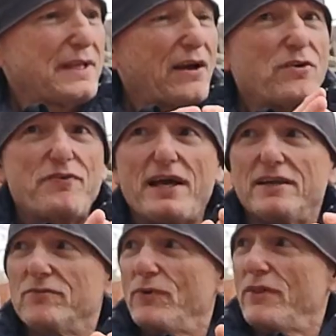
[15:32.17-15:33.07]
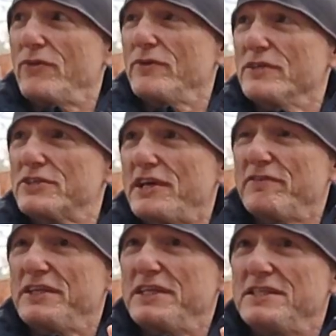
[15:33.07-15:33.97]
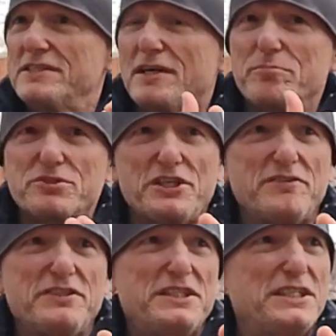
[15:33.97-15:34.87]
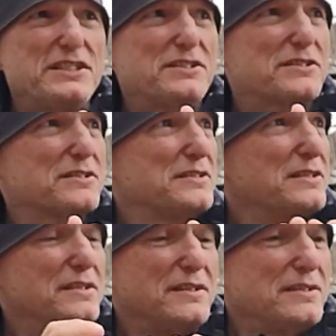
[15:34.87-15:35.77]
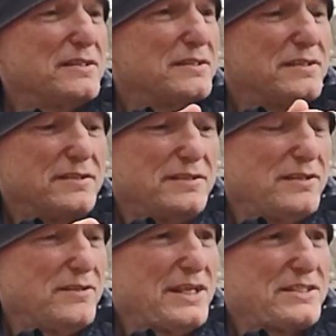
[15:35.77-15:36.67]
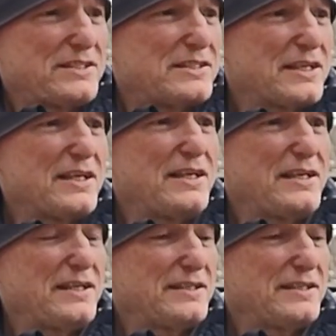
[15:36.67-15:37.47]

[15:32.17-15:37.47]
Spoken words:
And we've had weather in the 70s, upper 70s. Oh, nice and sunny.